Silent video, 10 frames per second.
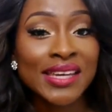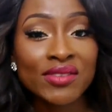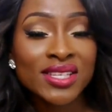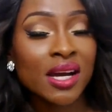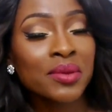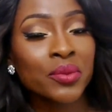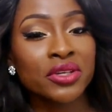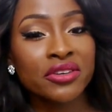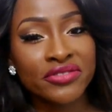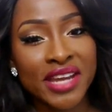Even tell me what
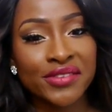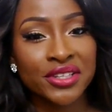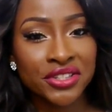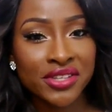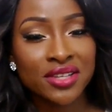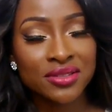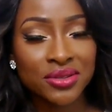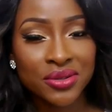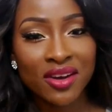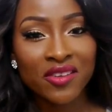your favourite
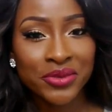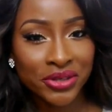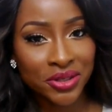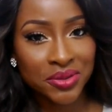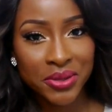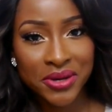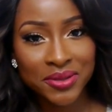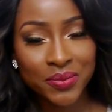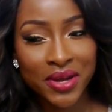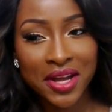2012 products were
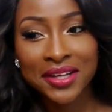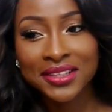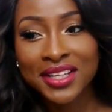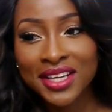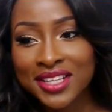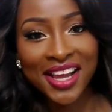as well.